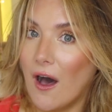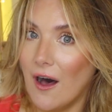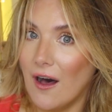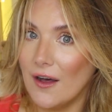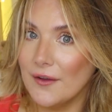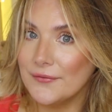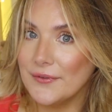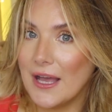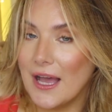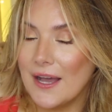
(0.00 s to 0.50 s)

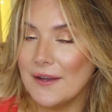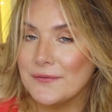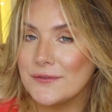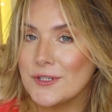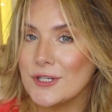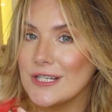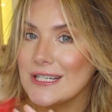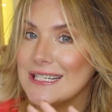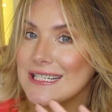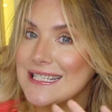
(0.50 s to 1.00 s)
off
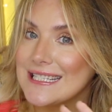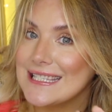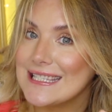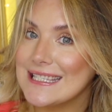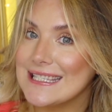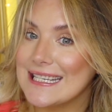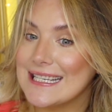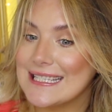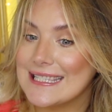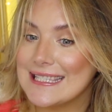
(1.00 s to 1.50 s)
after
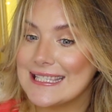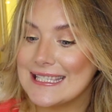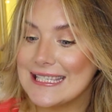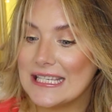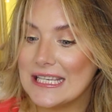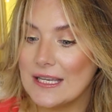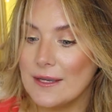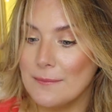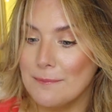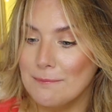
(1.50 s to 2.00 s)

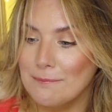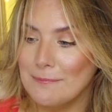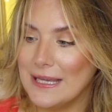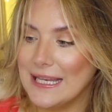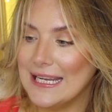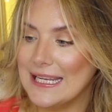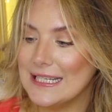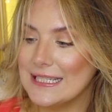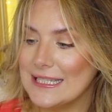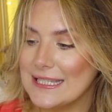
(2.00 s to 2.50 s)
60
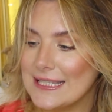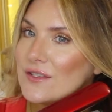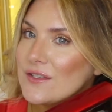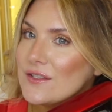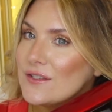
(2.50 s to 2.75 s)
minutes.